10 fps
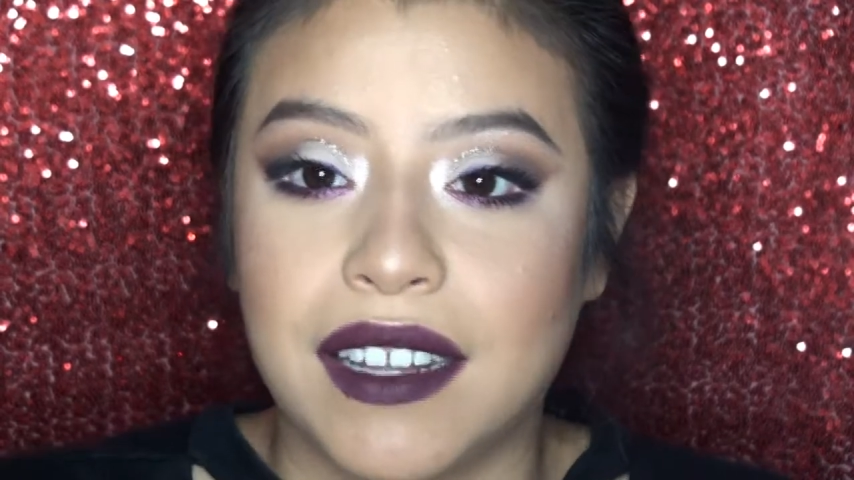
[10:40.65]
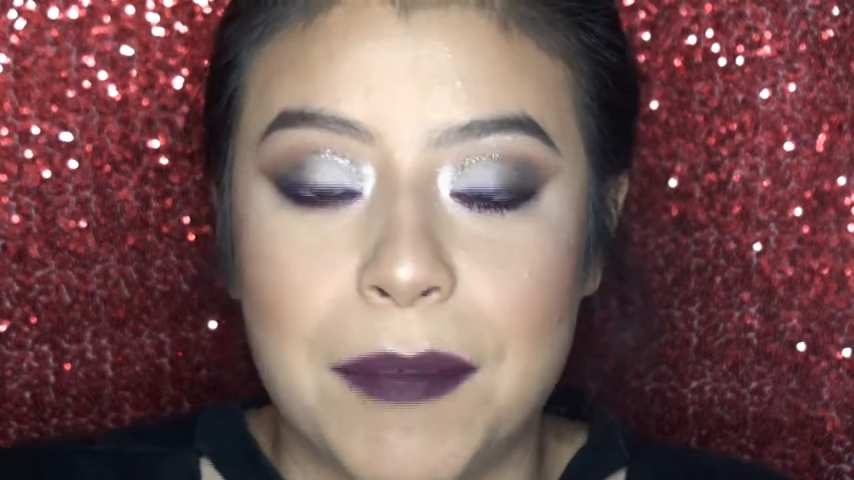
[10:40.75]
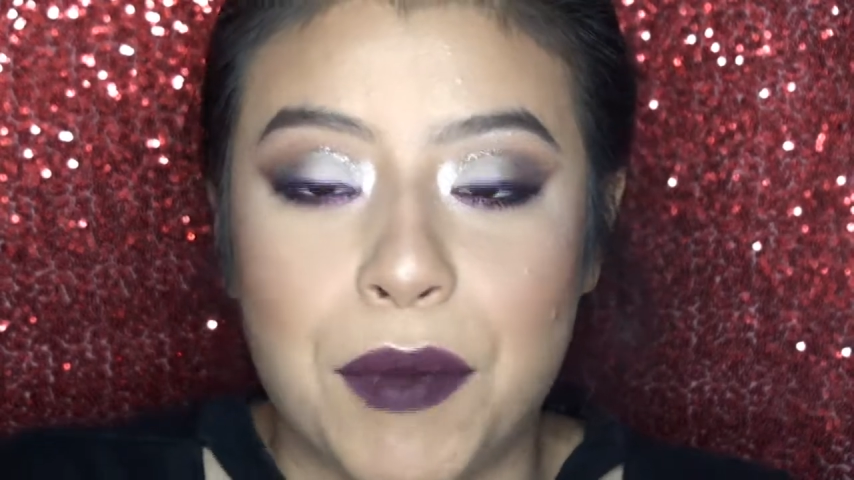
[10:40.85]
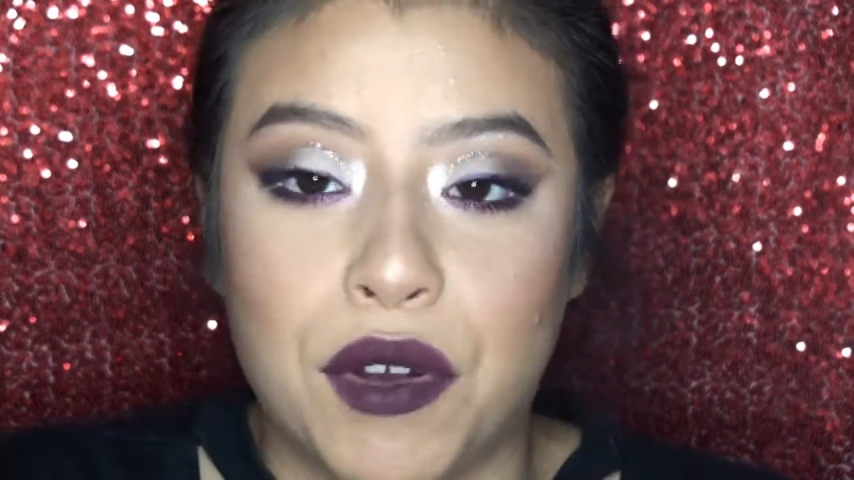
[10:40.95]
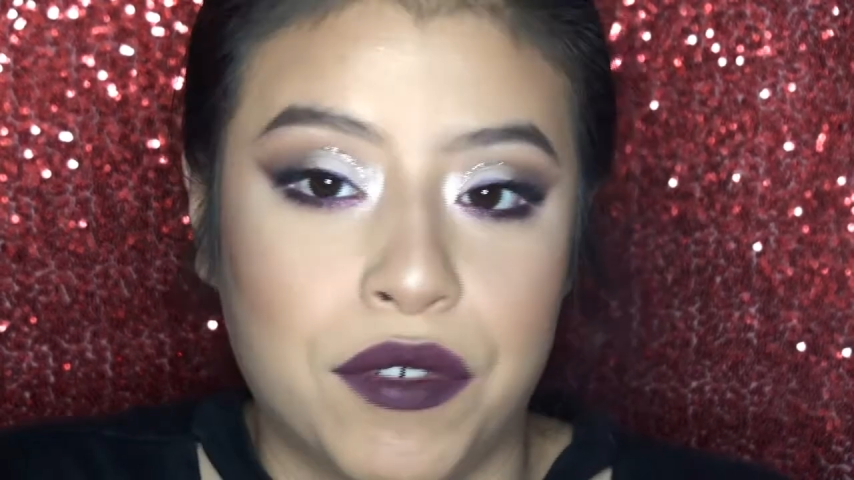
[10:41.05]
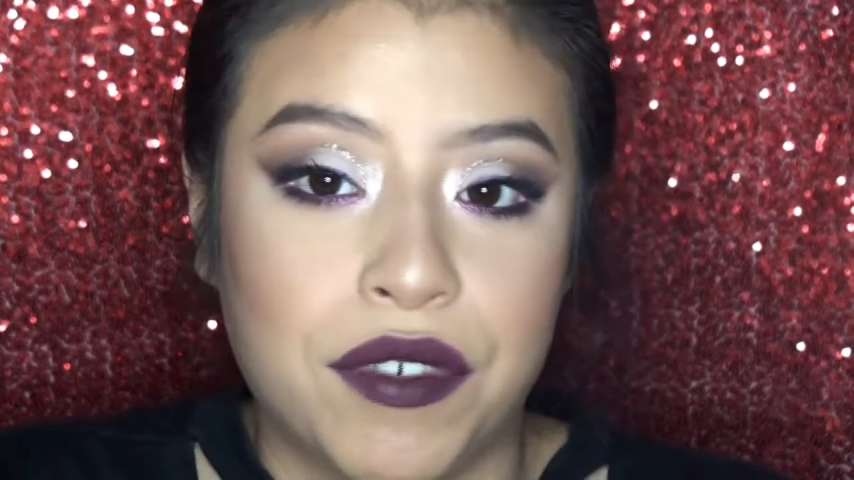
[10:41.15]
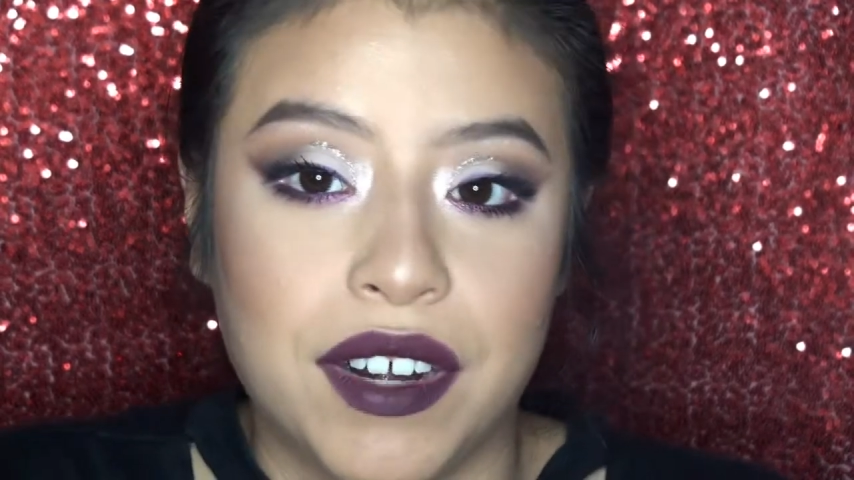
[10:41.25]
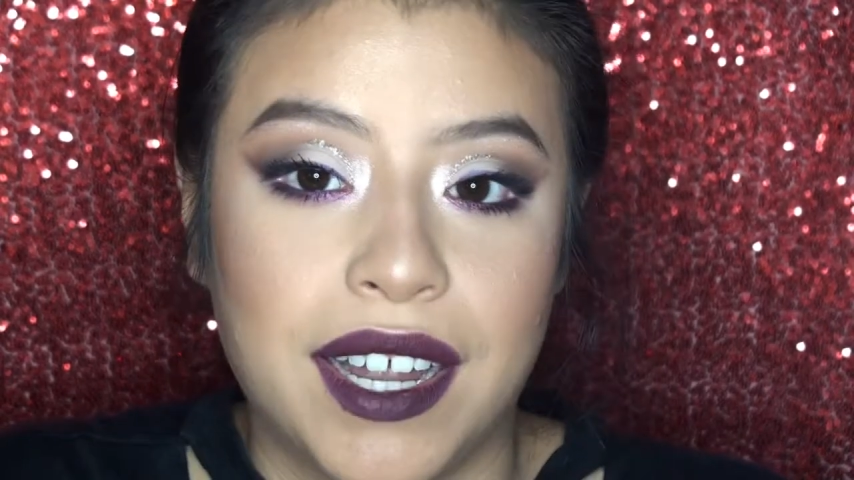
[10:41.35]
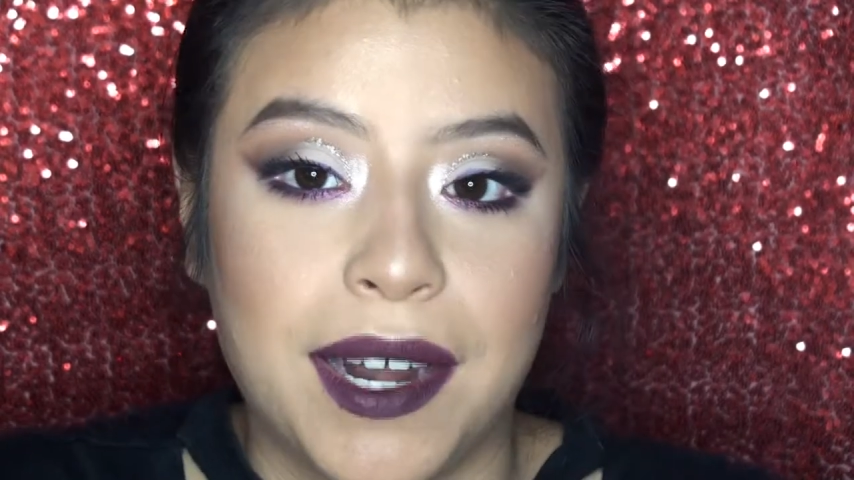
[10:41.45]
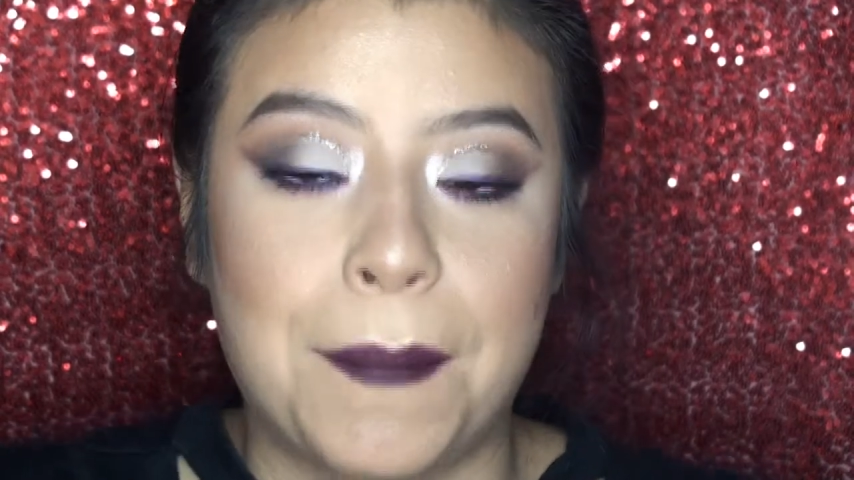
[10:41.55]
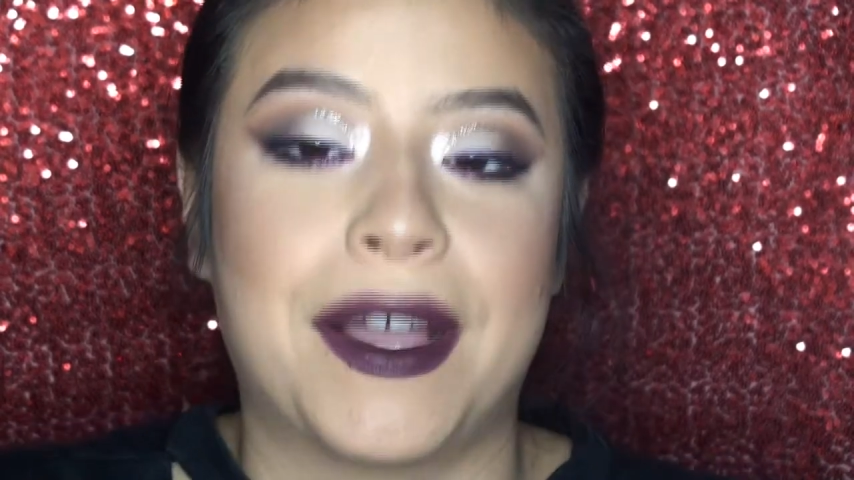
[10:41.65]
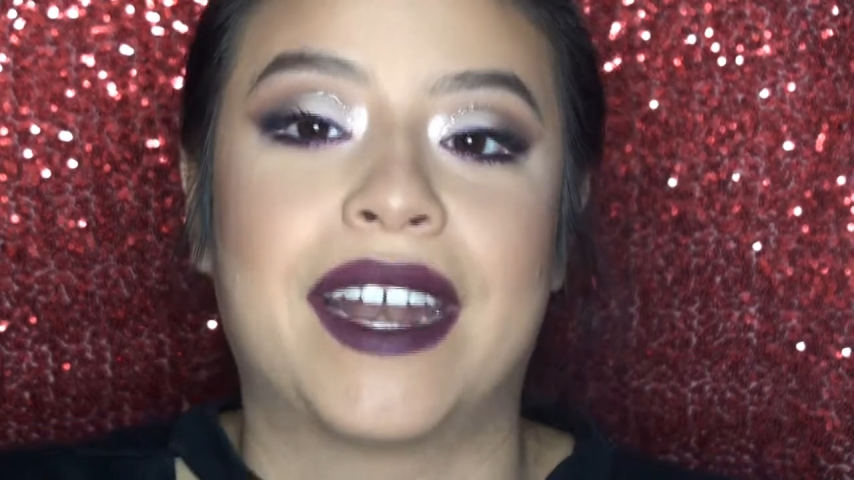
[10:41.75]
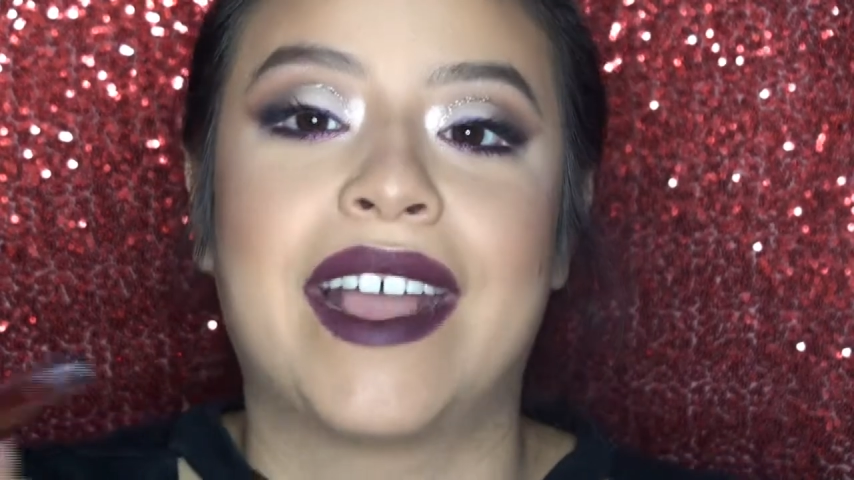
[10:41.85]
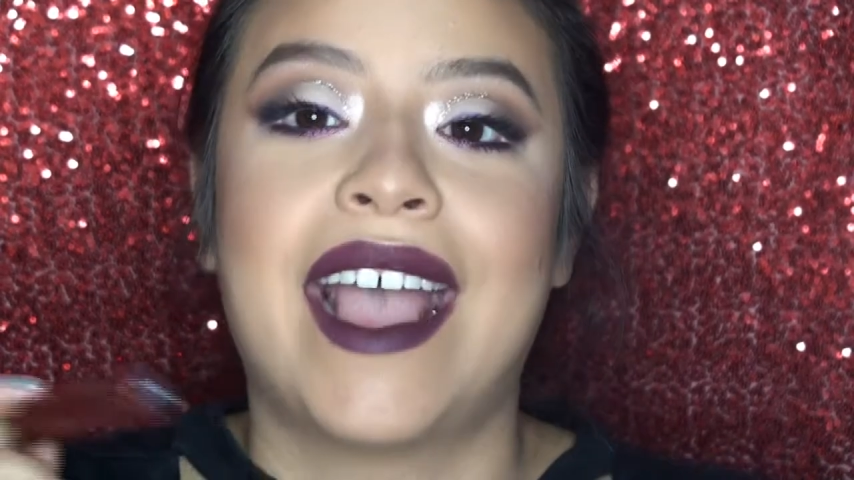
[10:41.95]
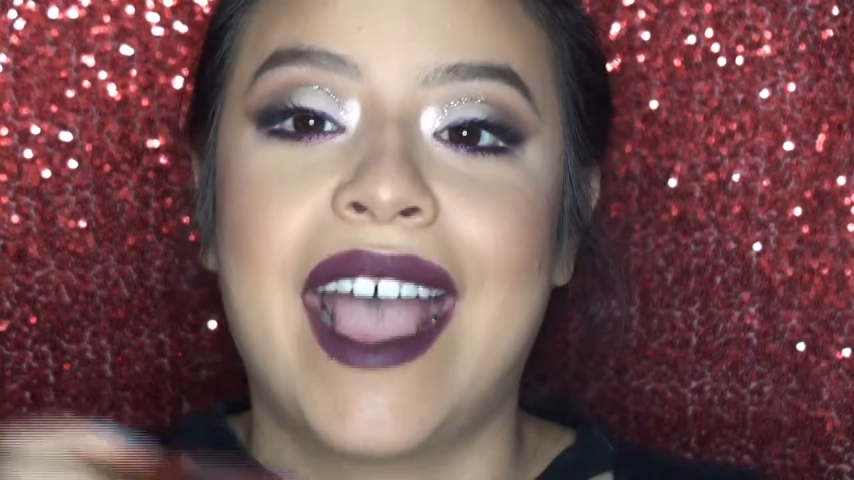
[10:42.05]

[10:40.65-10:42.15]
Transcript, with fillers: a lip over it, but